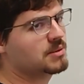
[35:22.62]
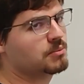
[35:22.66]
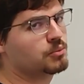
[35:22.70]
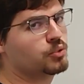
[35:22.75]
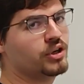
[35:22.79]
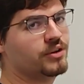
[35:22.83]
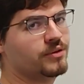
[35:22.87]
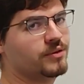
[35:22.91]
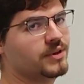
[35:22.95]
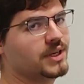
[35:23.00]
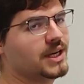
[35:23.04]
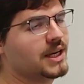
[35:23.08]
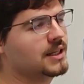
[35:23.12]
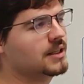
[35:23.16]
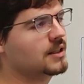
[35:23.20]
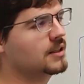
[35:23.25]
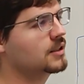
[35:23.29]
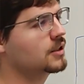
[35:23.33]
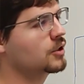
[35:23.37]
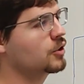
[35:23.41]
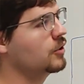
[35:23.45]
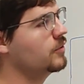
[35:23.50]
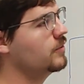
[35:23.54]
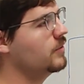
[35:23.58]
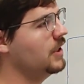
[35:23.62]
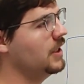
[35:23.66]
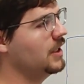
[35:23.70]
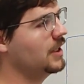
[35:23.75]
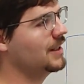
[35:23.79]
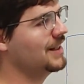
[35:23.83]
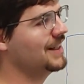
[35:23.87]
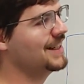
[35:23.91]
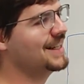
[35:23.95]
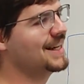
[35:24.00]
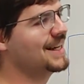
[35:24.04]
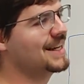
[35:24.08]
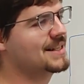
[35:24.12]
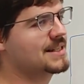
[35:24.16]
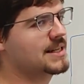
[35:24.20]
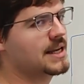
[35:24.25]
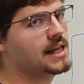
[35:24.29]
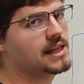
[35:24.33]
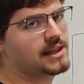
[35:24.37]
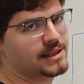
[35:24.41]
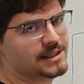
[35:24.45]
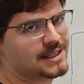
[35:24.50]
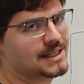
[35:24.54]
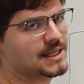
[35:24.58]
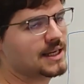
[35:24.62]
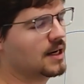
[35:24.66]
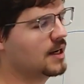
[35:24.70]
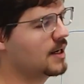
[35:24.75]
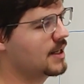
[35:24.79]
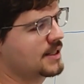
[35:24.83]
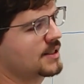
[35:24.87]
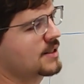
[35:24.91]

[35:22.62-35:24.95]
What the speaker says: abbreviated conveniently as LTI